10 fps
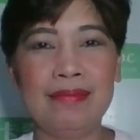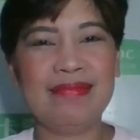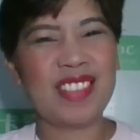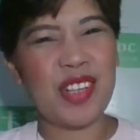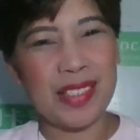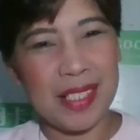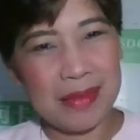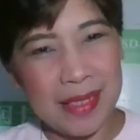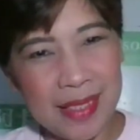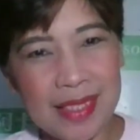the
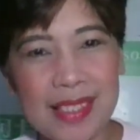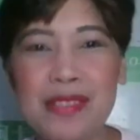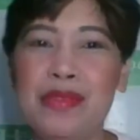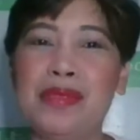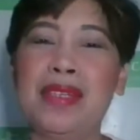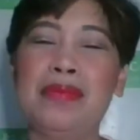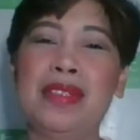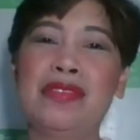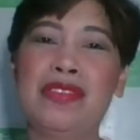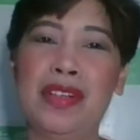consequence that we may be
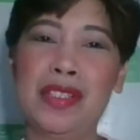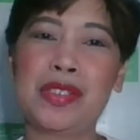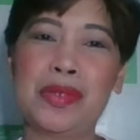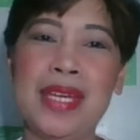referring to